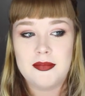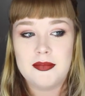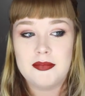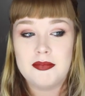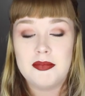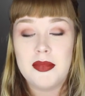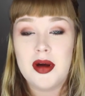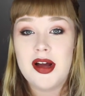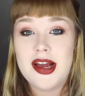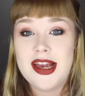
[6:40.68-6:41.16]

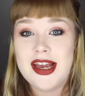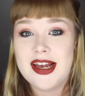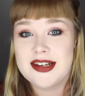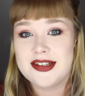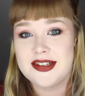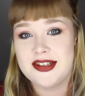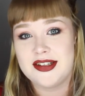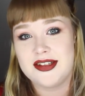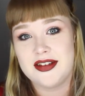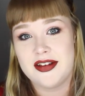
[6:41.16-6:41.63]
My
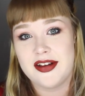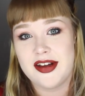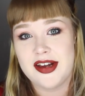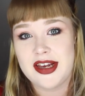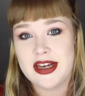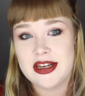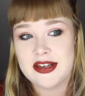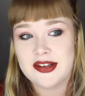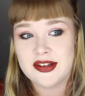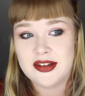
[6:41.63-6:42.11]

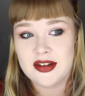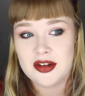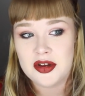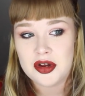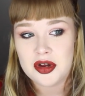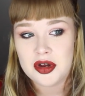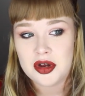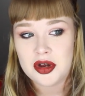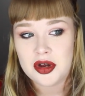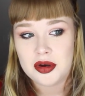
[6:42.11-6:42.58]
exercise
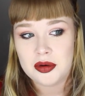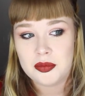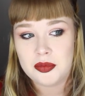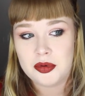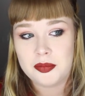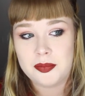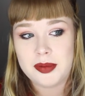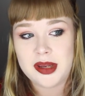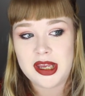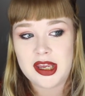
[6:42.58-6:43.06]

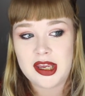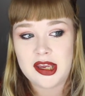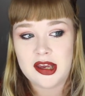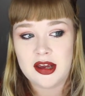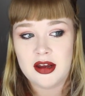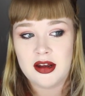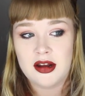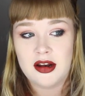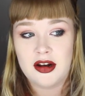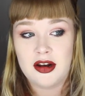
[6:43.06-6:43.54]
will
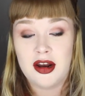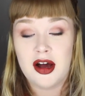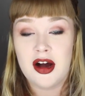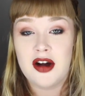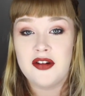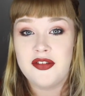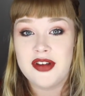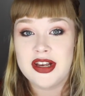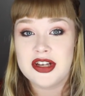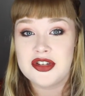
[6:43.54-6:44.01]
be
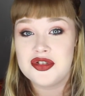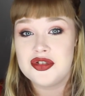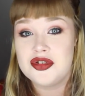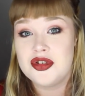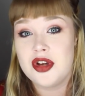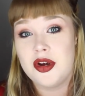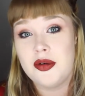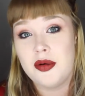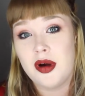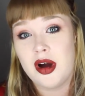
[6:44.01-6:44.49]
laughing
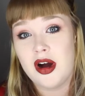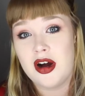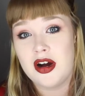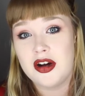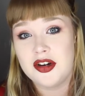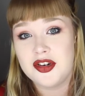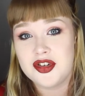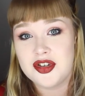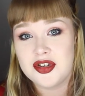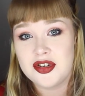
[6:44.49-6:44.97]
so
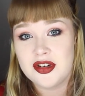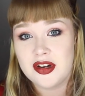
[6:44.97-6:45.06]
hard